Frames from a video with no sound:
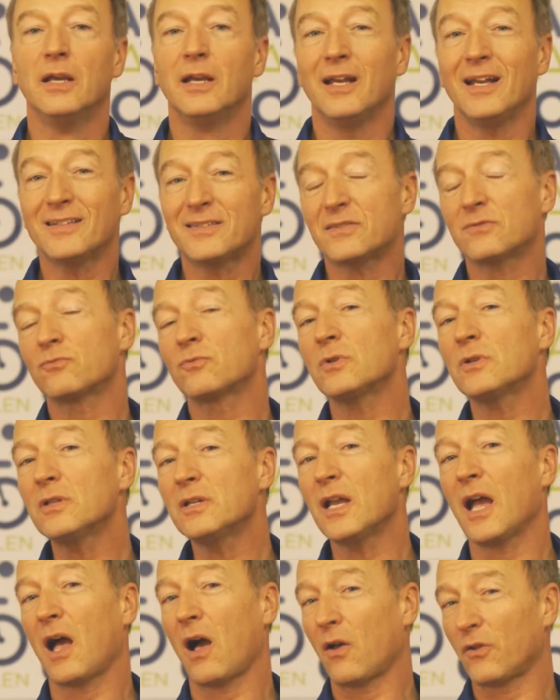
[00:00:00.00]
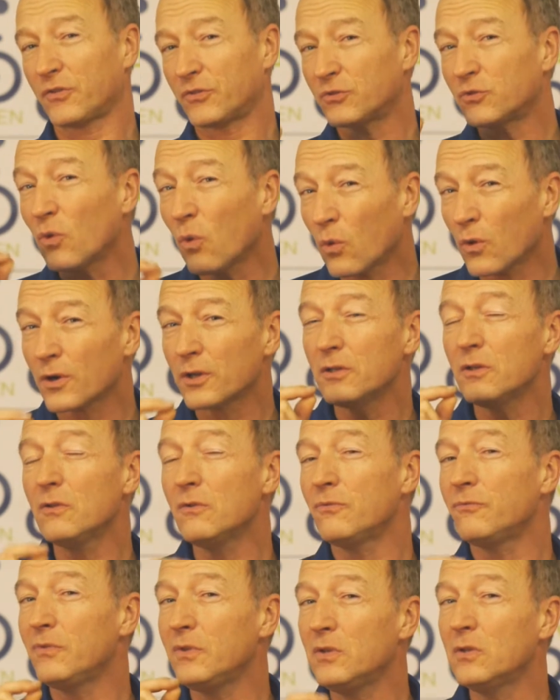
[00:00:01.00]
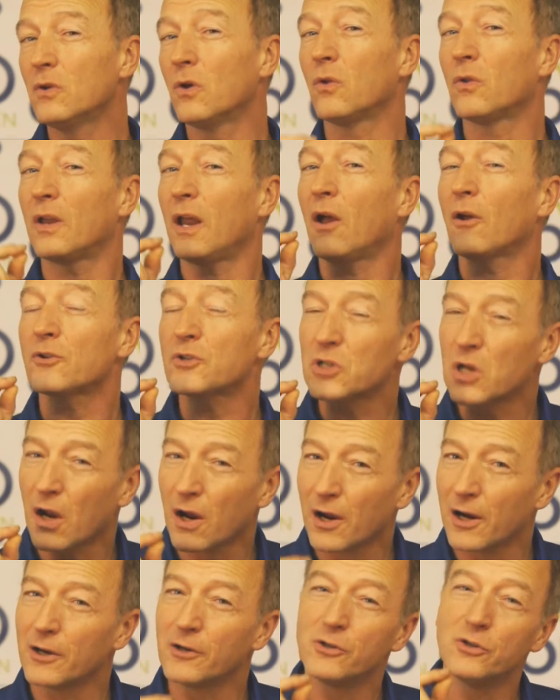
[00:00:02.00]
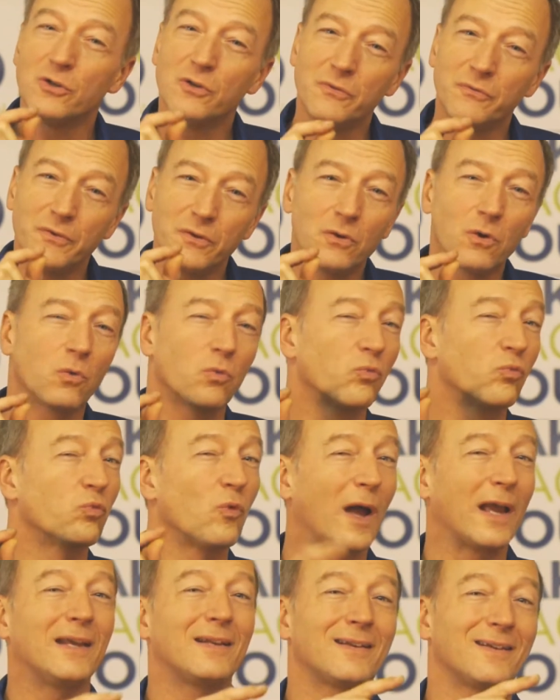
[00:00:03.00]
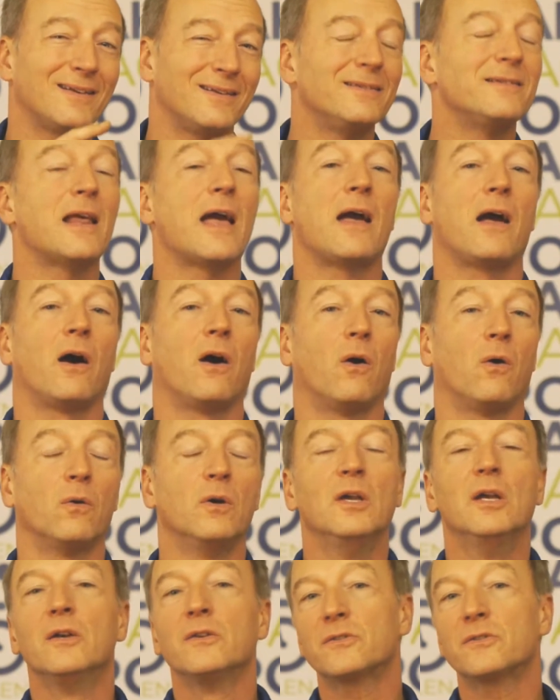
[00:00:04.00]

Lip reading: It's really how sore you feel and how tired you feel right now.